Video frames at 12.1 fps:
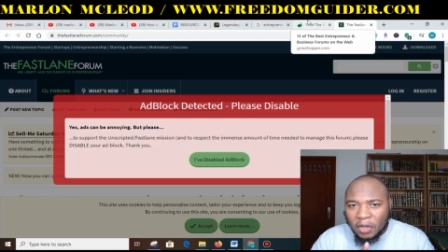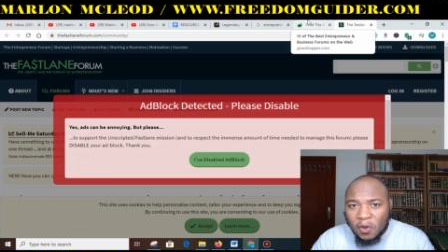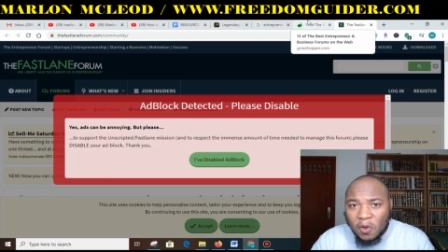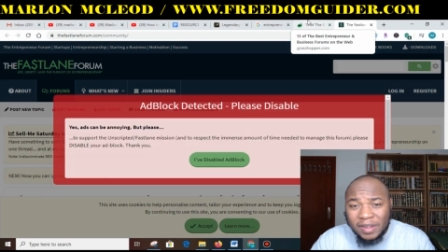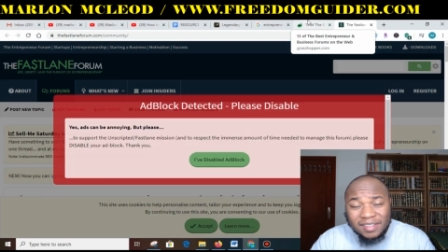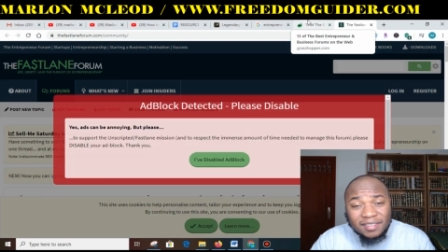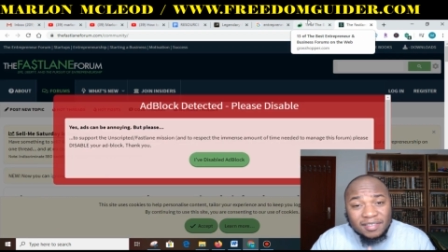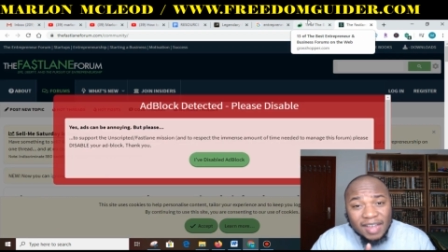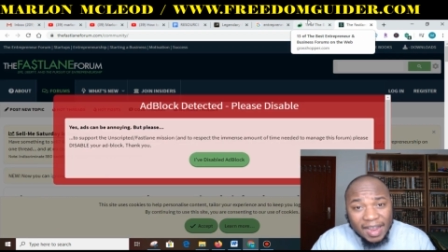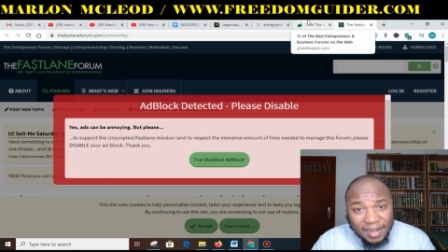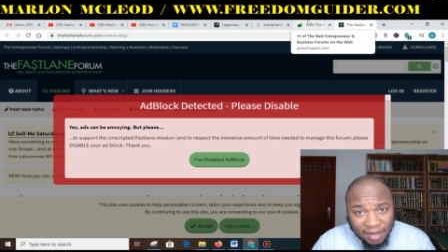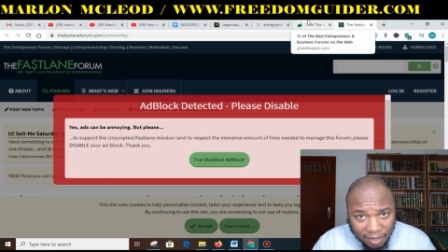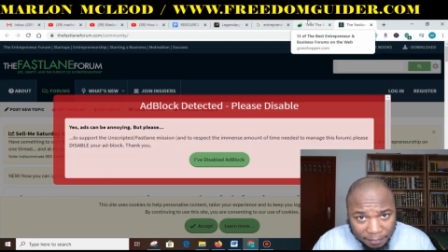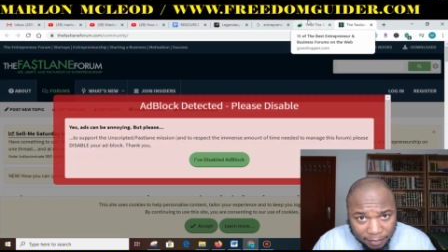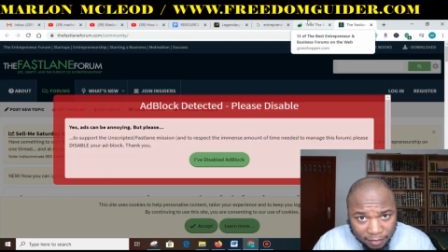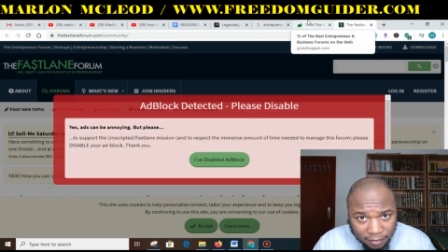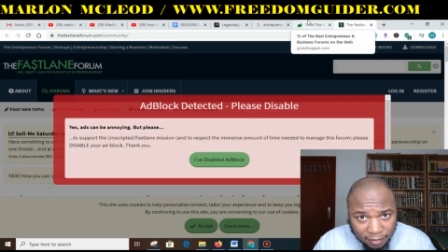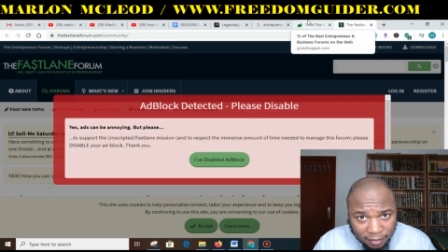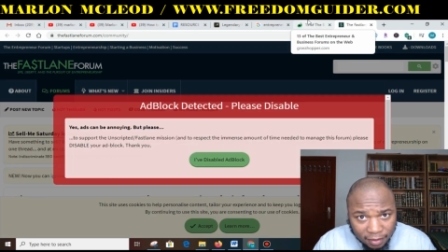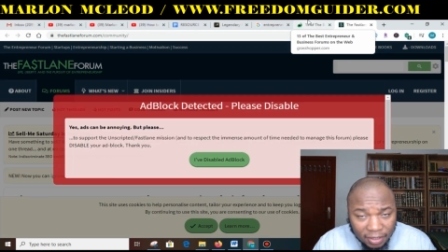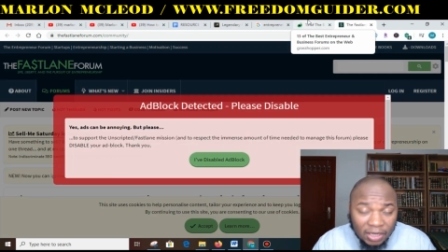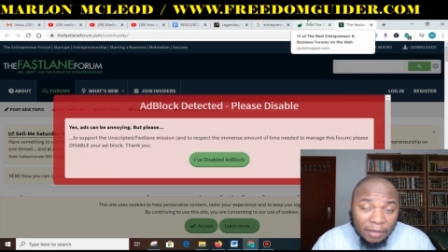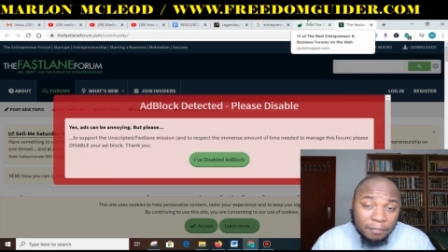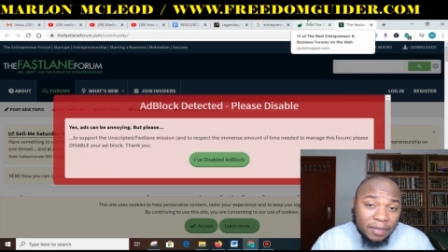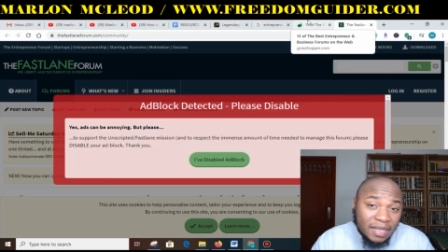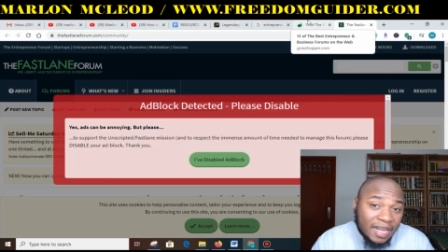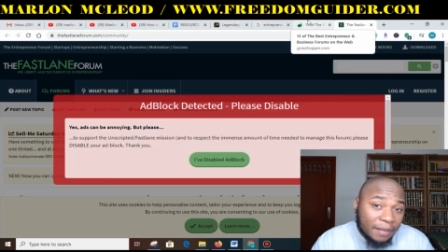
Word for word: go and sign up, complete